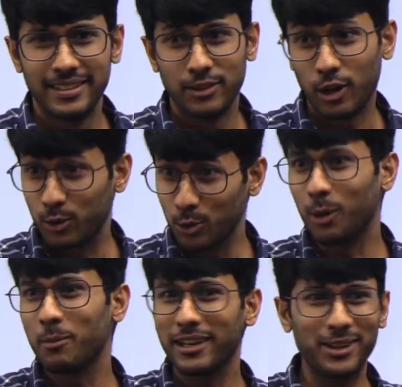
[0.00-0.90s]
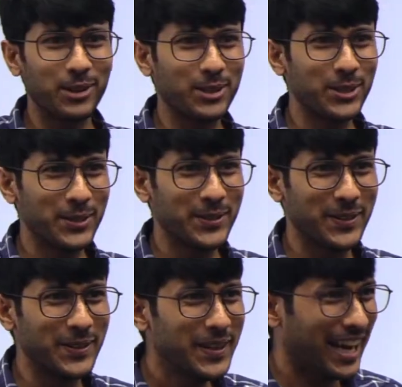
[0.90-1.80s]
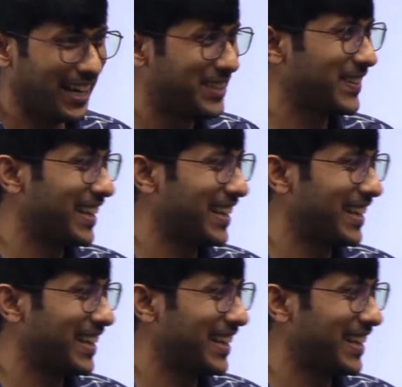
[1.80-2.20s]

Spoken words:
Not too complicated also. I should